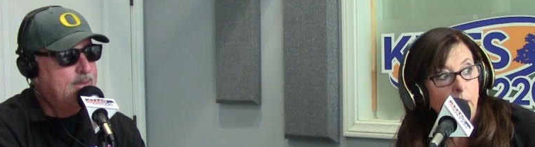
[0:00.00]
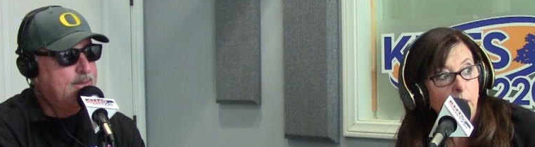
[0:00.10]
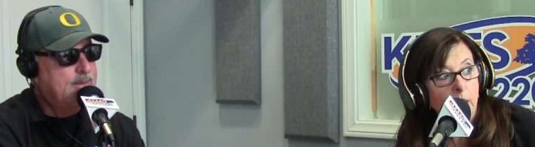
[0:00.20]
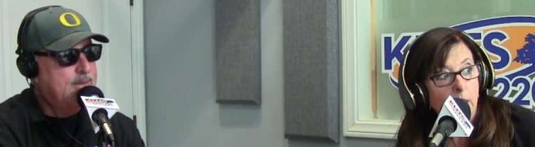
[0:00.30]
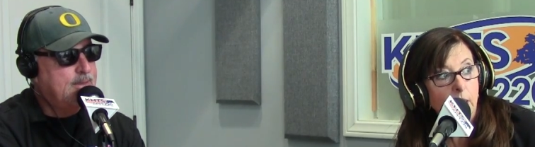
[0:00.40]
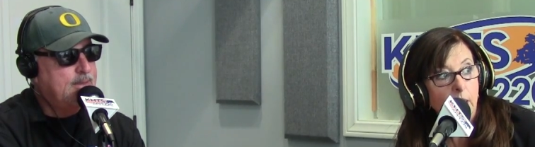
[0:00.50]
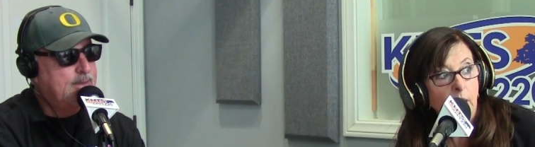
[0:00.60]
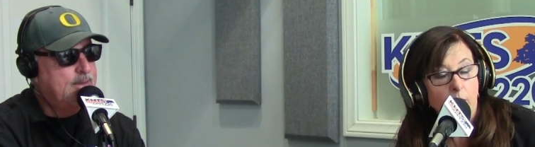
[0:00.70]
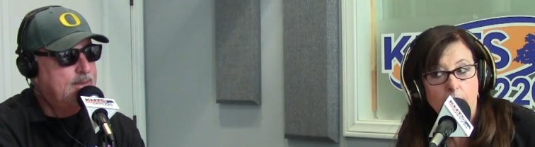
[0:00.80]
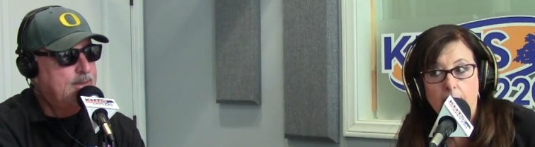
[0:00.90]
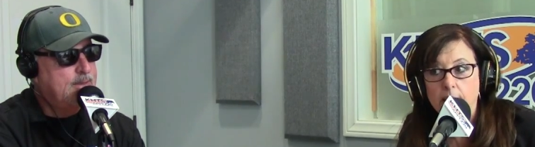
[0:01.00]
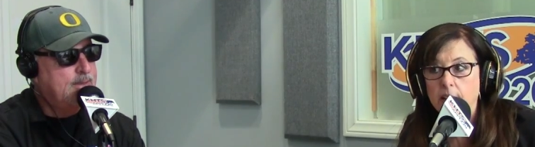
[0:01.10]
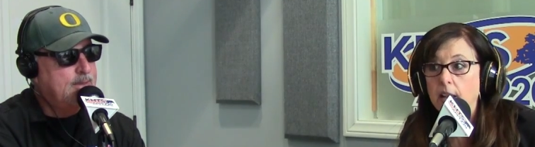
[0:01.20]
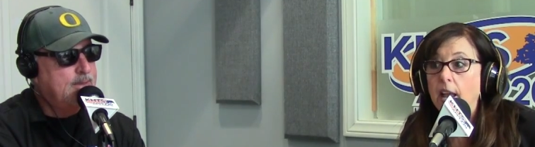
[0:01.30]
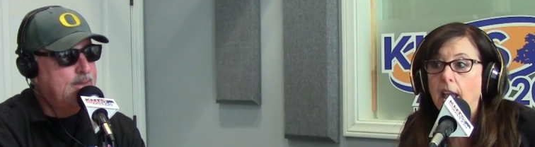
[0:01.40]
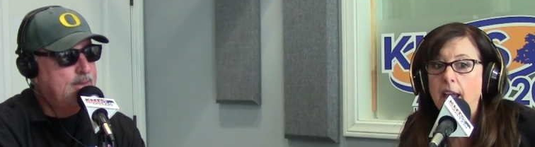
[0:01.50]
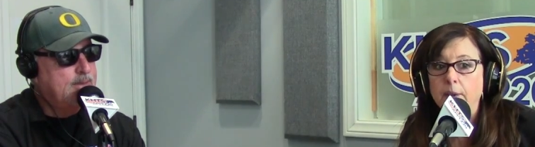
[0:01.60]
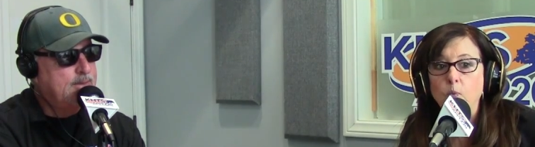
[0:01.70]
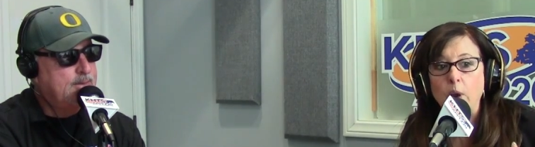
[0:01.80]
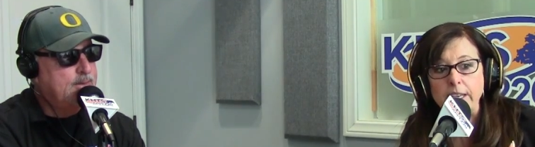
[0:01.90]
Speaker 1: four months. Okay.
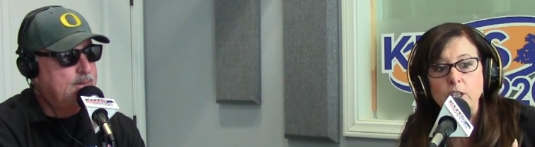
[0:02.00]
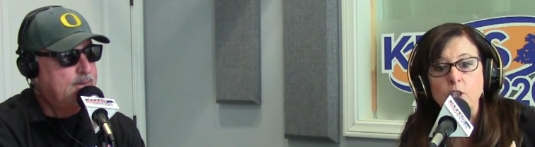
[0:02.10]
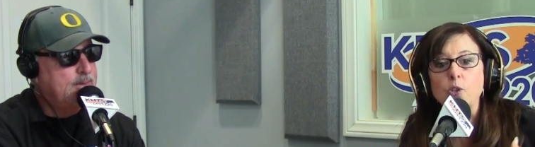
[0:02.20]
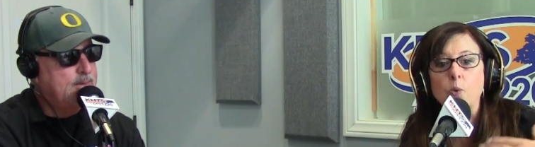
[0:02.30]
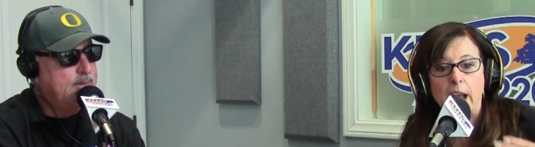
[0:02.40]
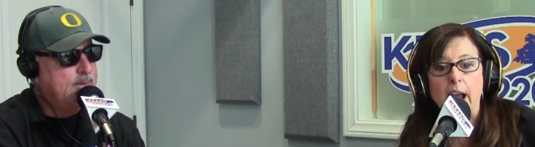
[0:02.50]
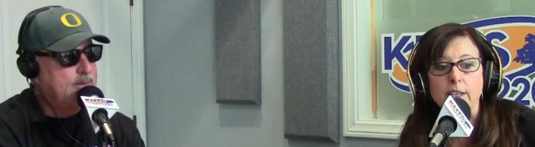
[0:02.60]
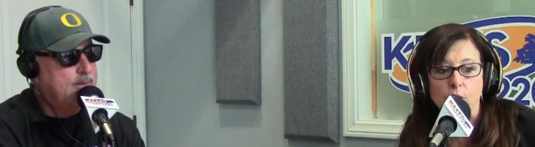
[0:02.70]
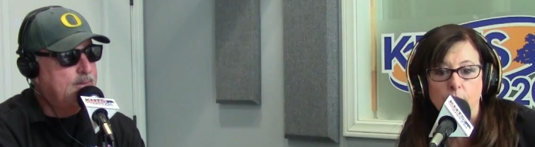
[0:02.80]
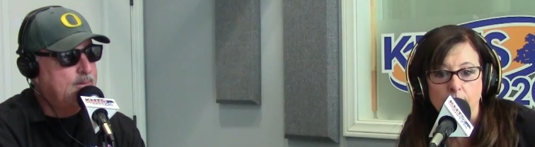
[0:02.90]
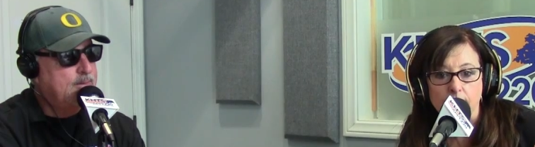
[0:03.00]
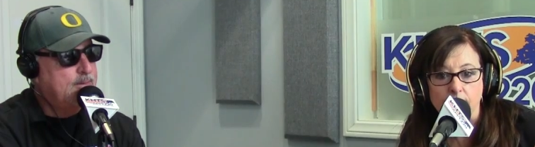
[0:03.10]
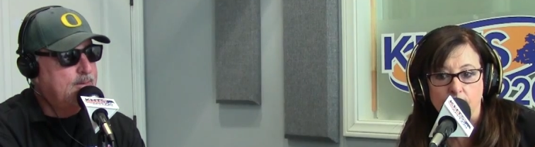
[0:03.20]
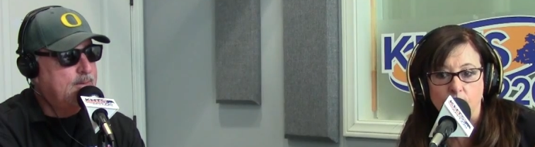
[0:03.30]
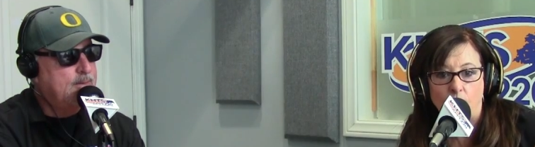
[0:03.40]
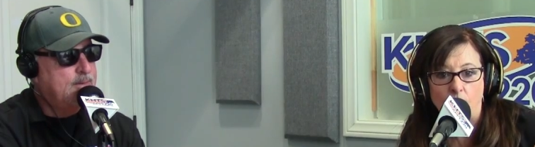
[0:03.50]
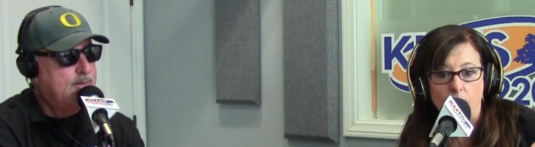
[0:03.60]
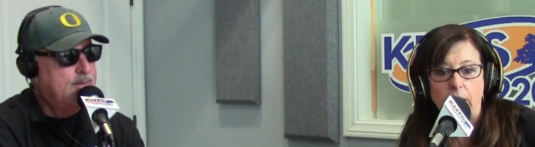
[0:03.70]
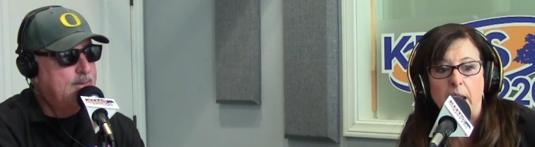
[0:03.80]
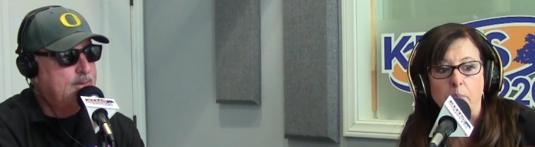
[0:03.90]
And when did you actually
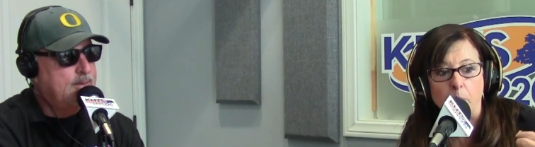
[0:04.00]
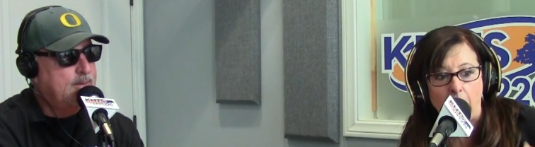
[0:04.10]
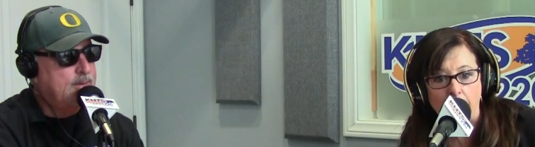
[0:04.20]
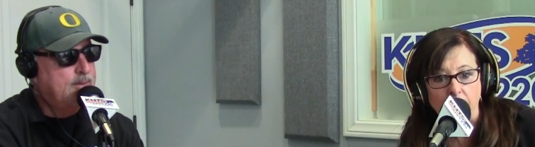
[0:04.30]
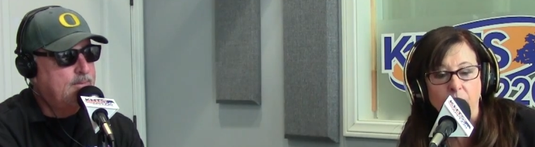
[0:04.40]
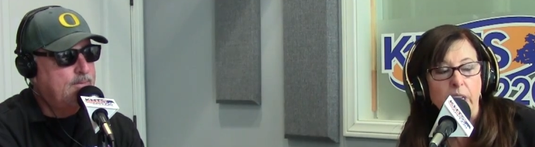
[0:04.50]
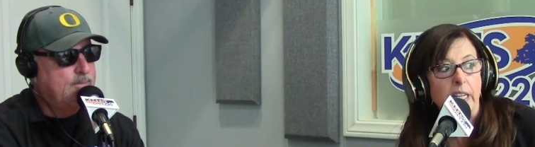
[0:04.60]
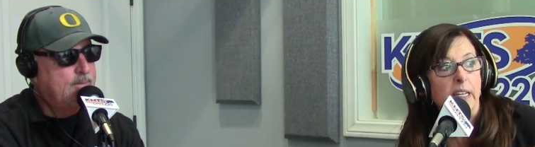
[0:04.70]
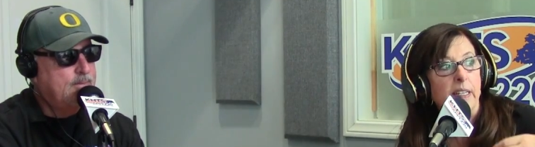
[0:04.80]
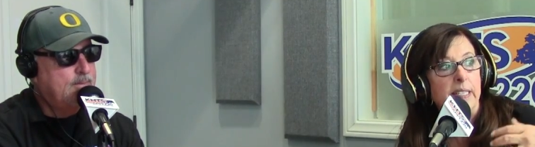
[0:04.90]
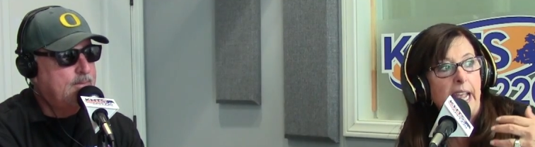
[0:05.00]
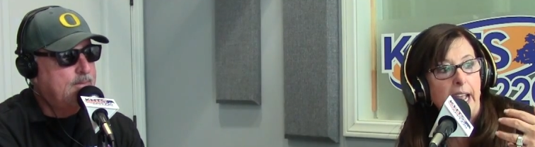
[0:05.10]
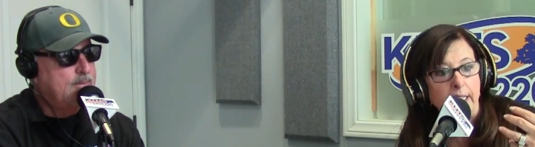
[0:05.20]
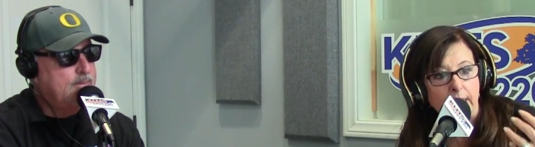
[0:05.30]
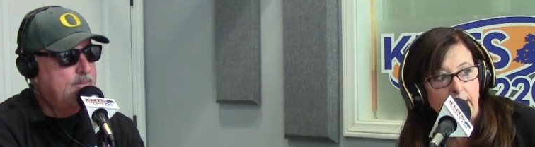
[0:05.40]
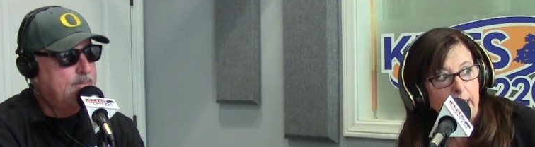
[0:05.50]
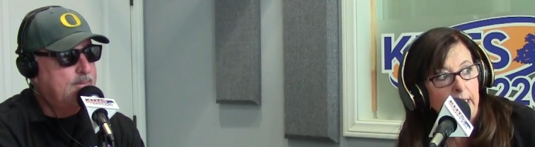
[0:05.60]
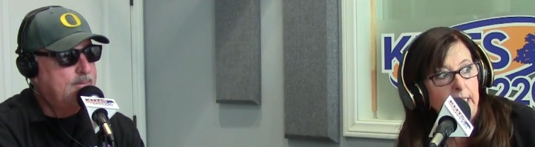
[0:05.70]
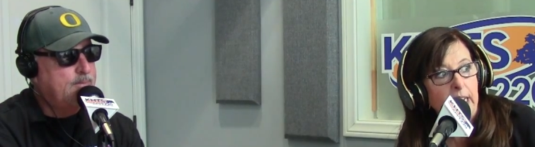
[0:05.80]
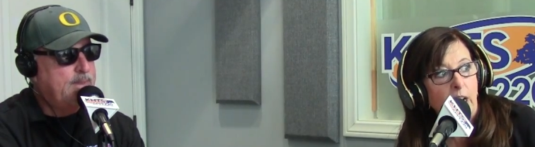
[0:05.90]
start, like, buying things and uh, but,
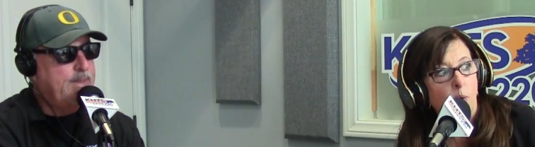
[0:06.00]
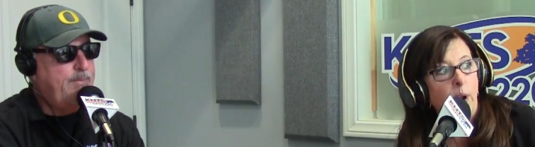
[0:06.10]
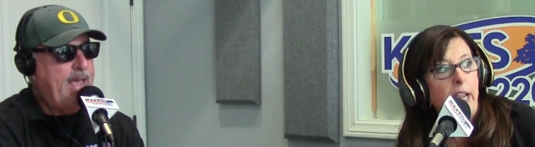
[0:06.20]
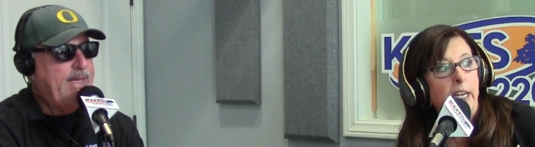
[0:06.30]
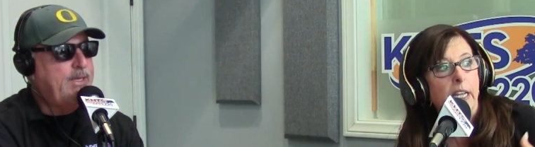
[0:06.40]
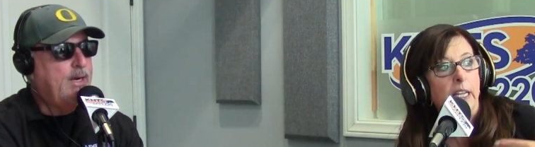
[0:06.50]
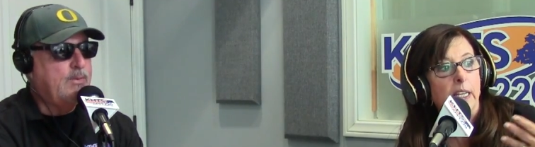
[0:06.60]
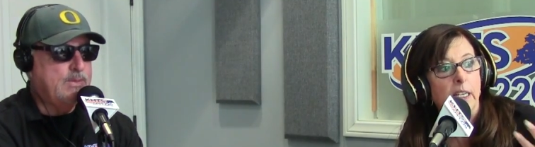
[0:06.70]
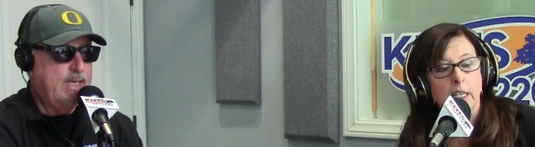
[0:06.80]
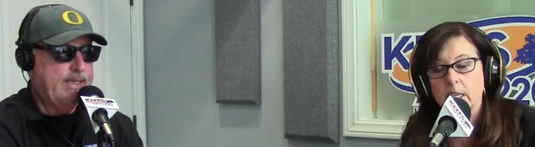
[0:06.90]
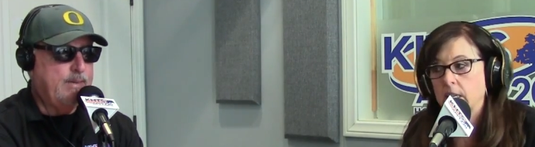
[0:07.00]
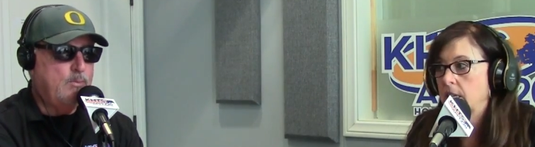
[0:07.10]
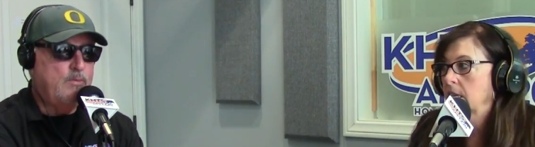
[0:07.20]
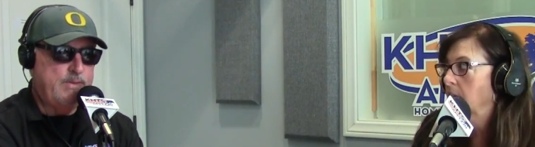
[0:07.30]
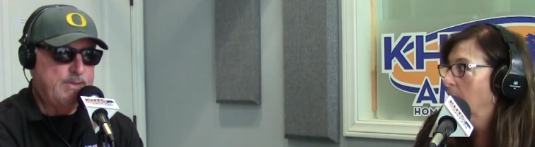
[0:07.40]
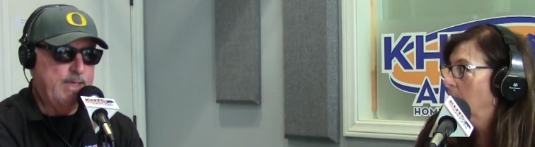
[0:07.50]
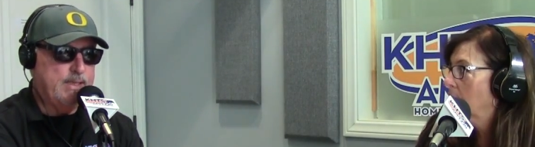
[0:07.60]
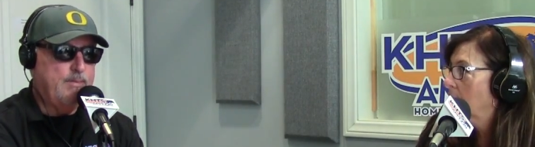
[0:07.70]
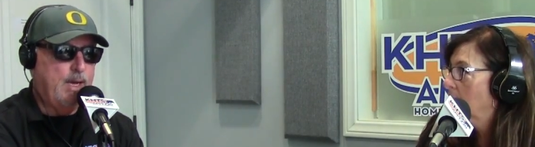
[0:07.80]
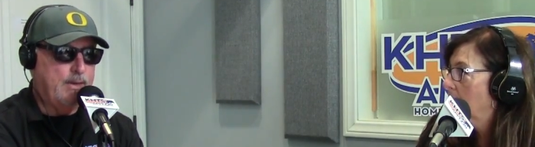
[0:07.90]
Speaker 2: decorating? But the backyard was like a movie set.
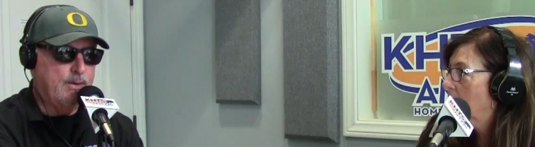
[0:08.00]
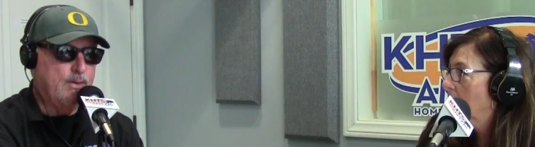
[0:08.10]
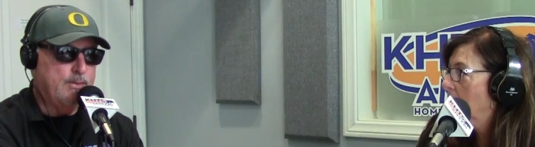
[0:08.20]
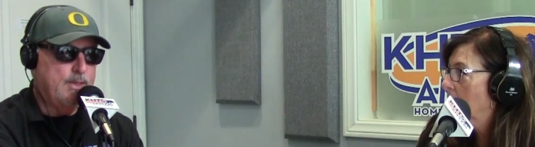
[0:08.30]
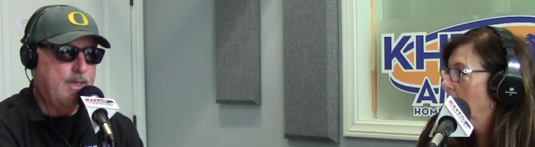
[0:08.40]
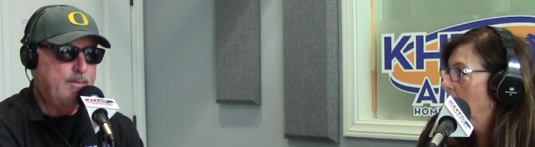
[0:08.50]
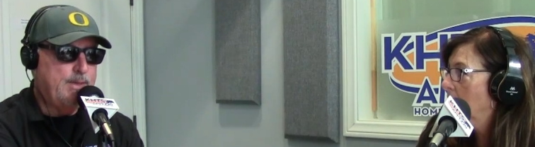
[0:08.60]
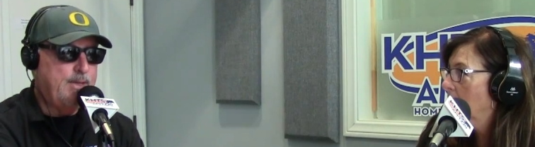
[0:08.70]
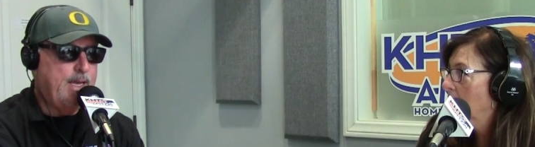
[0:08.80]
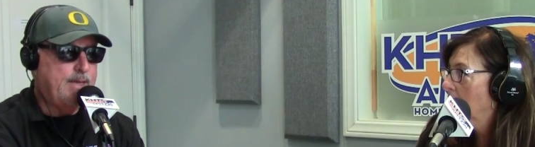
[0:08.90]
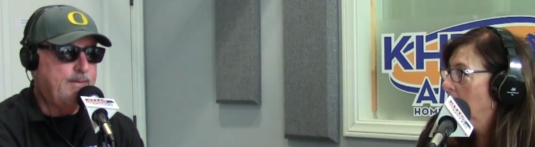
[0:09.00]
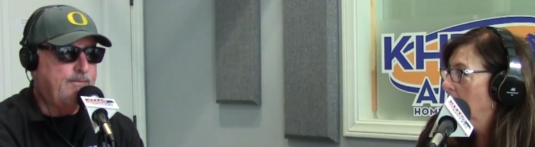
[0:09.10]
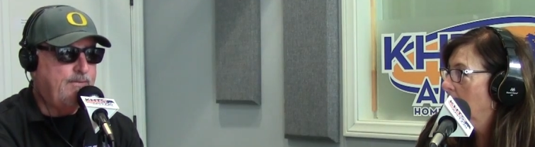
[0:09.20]
Come on, girl. You, I mean, you had the